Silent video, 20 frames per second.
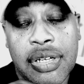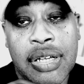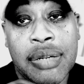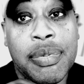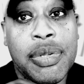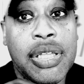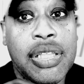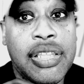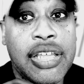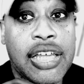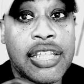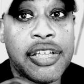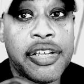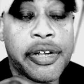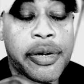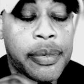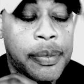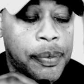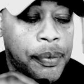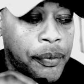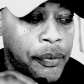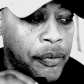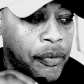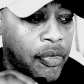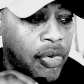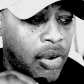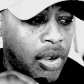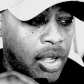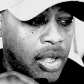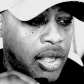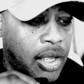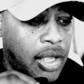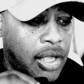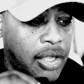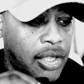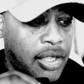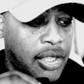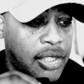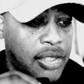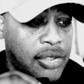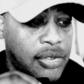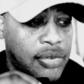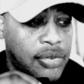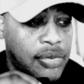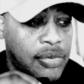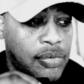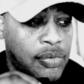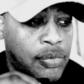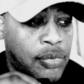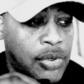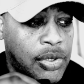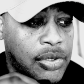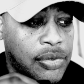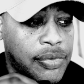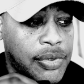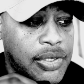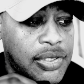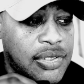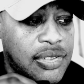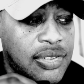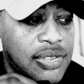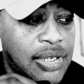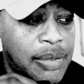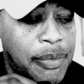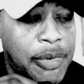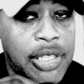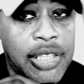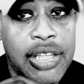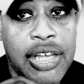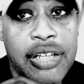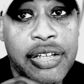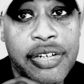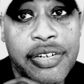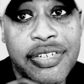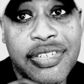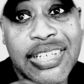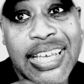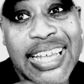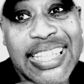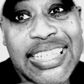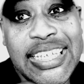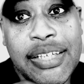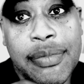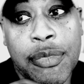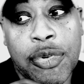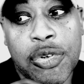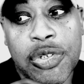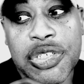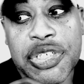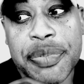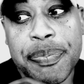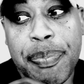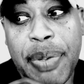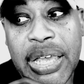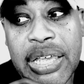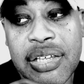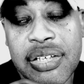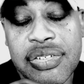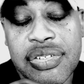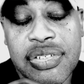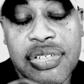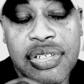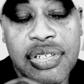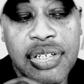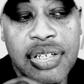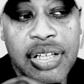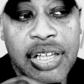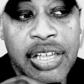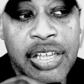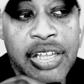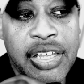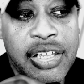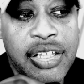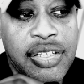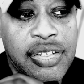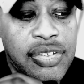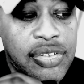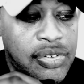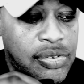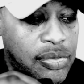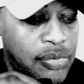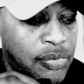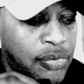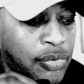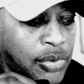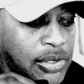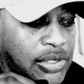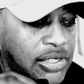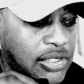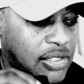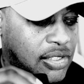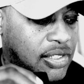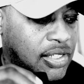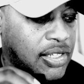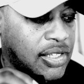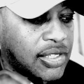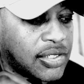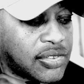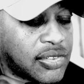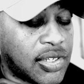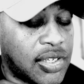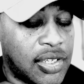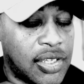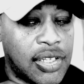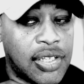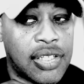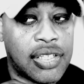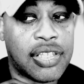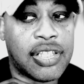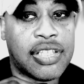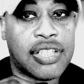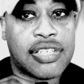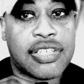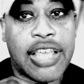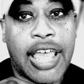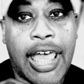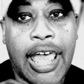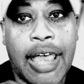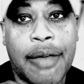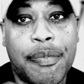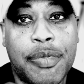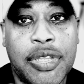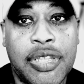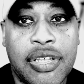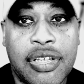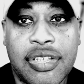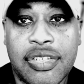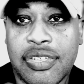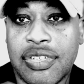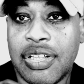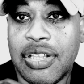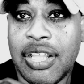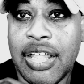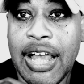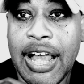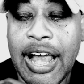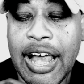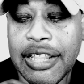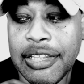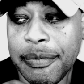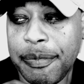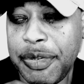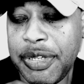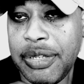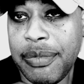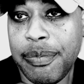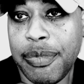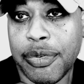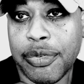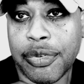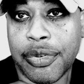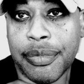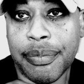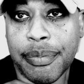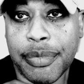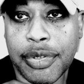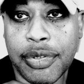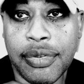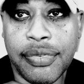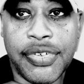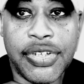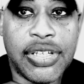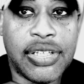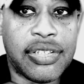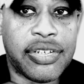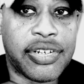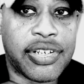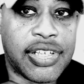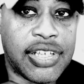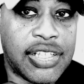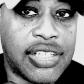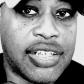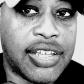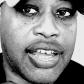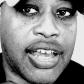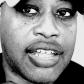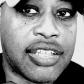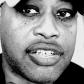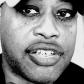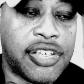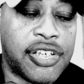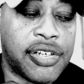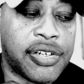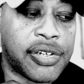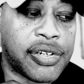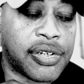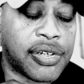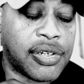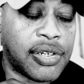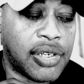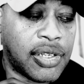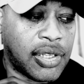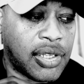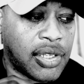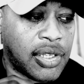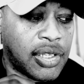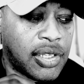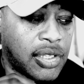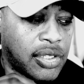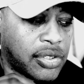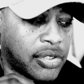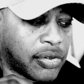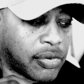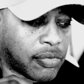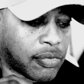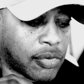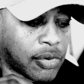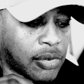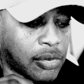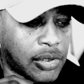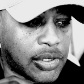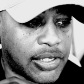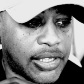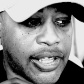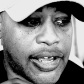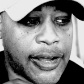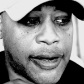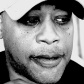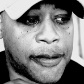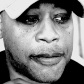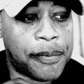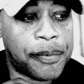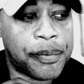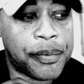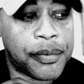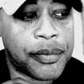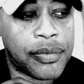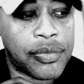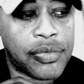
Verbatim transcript: I'm getting out of here. And one of the reasons I'm getting out of here is I need more space. And one of the things that is happening is a lot of people are moving, they're getting out of here, they're rolling out